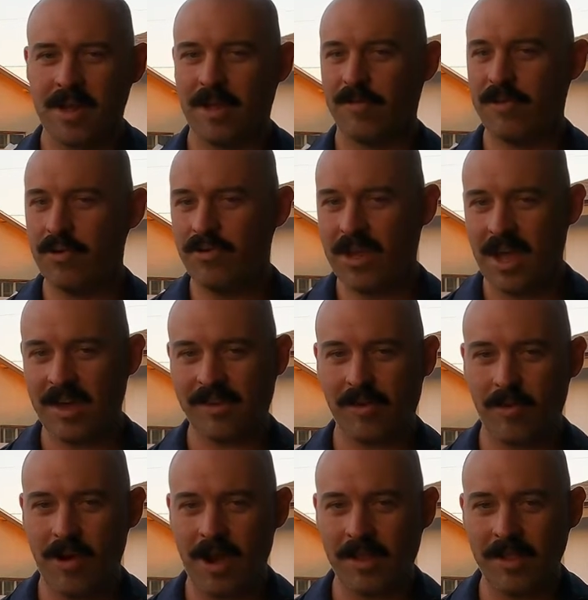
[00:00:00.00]
If you guess
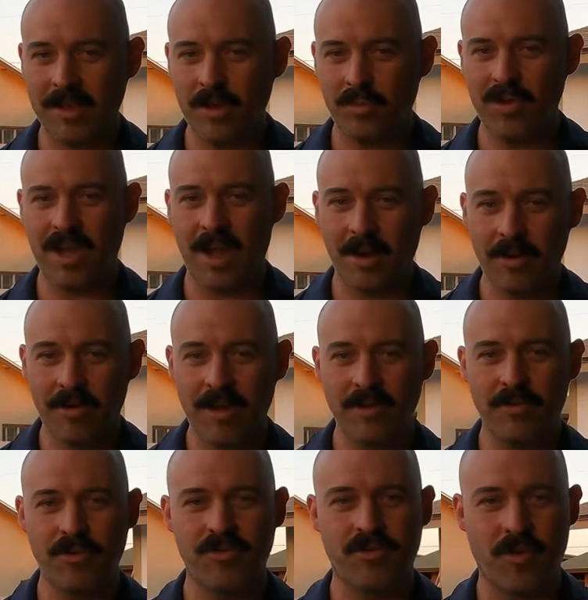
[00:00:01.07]
correctly, you'll be entered
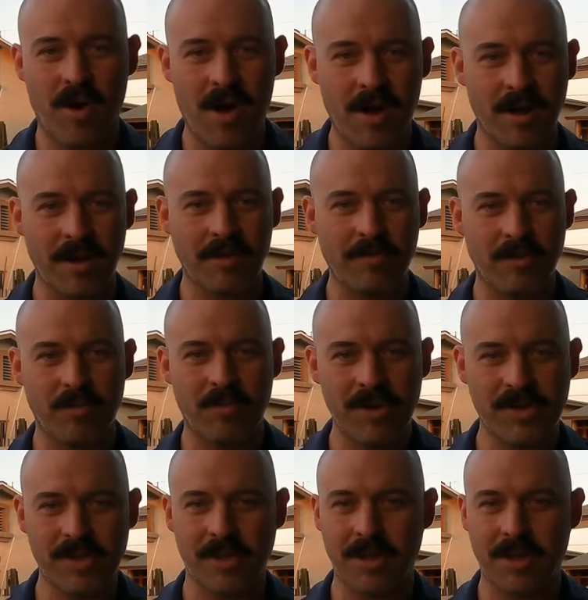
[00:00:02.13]
into a drawing from which the